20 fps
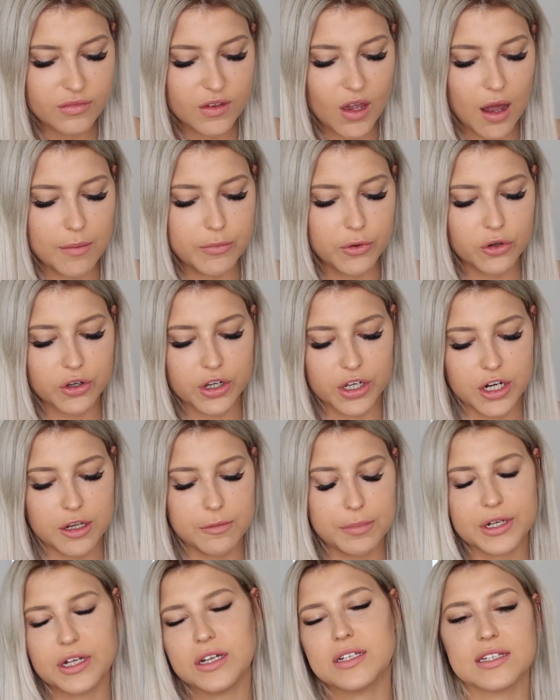I'm not going to
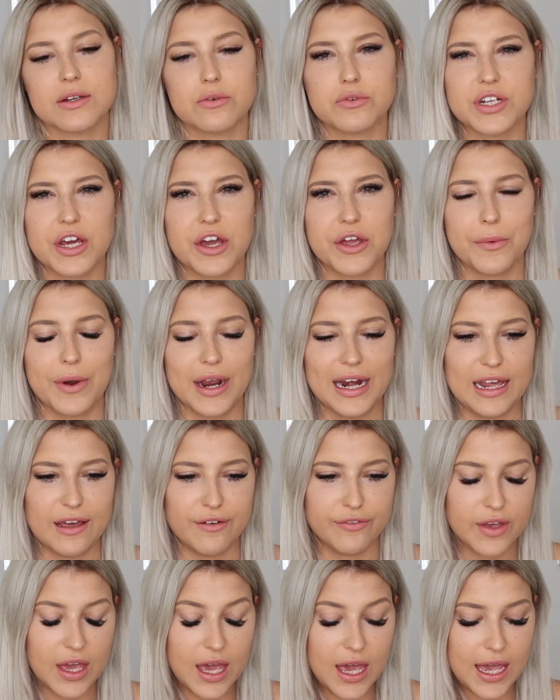because it will tell you where I
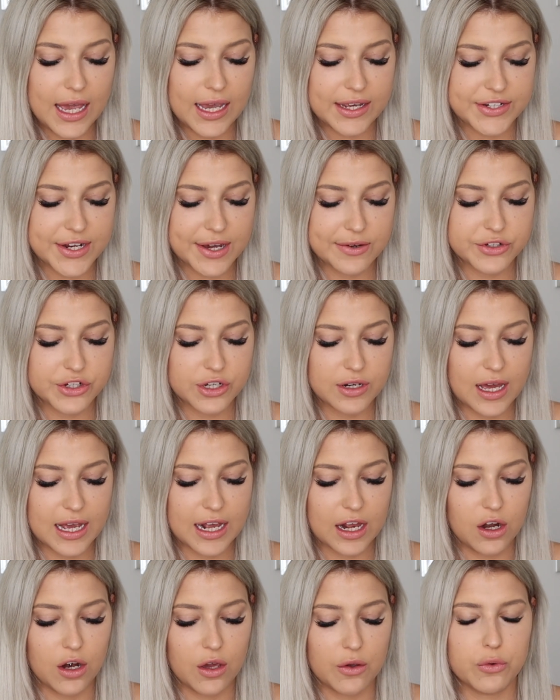live. It tells you
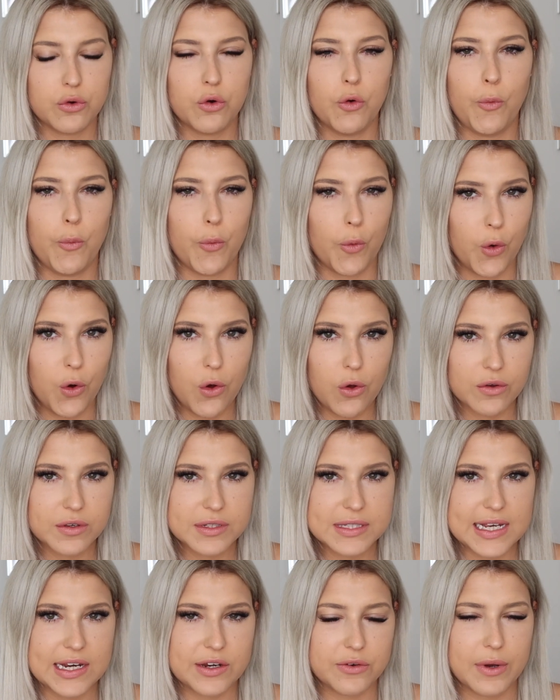like local
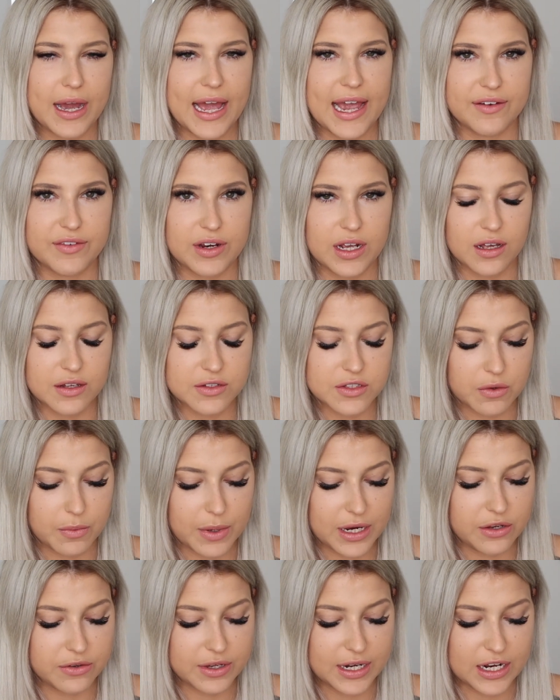walks in your area, so
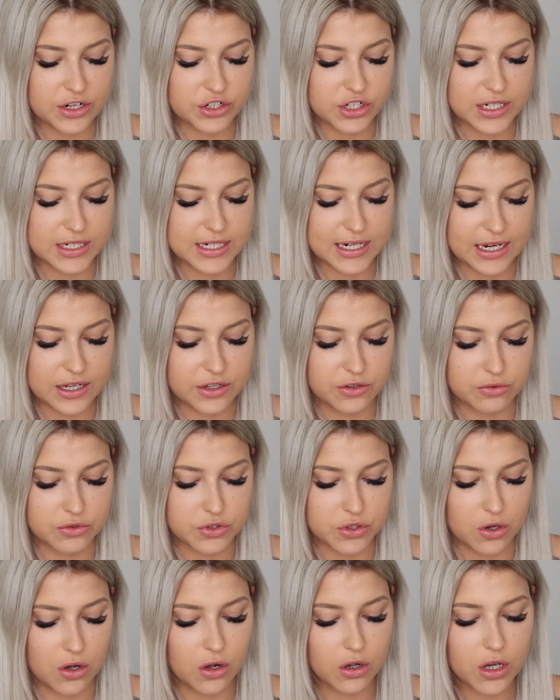where you can actually take your
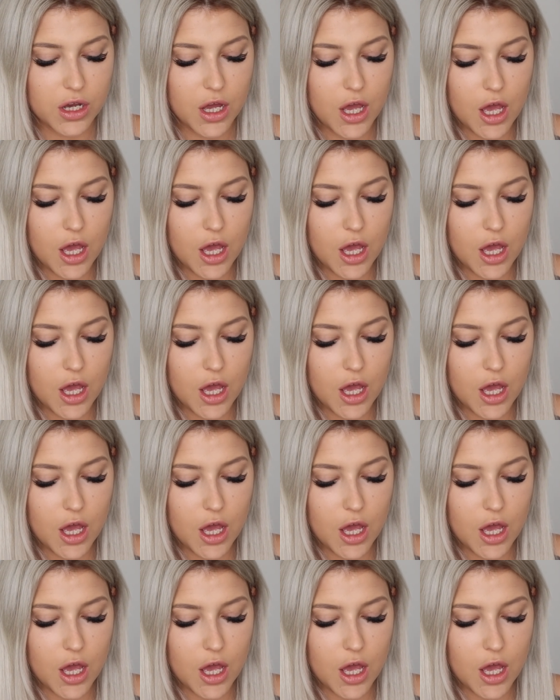dog.